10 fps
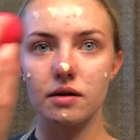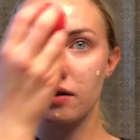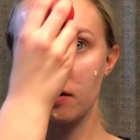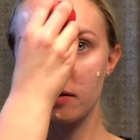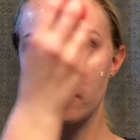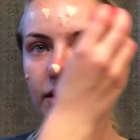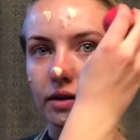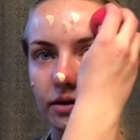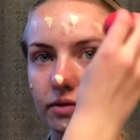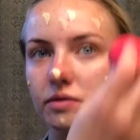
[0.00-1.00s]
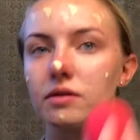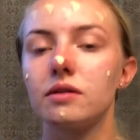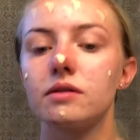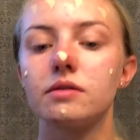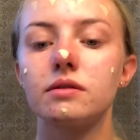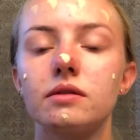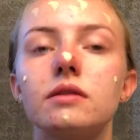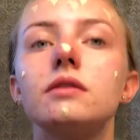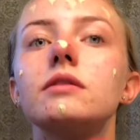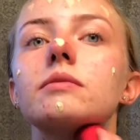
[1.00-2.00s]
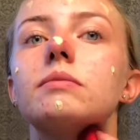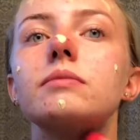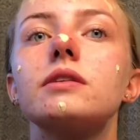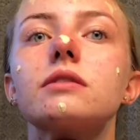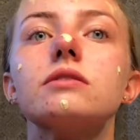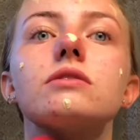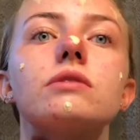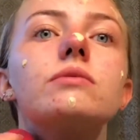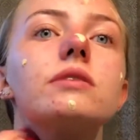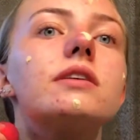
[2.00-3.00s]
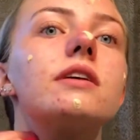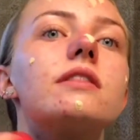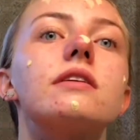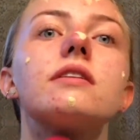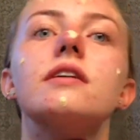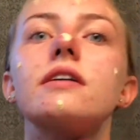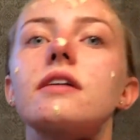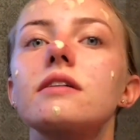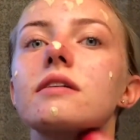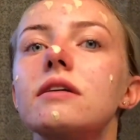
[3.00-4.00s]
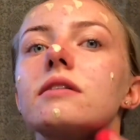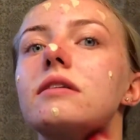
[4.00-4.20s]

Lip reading: around, make sure we get the neck,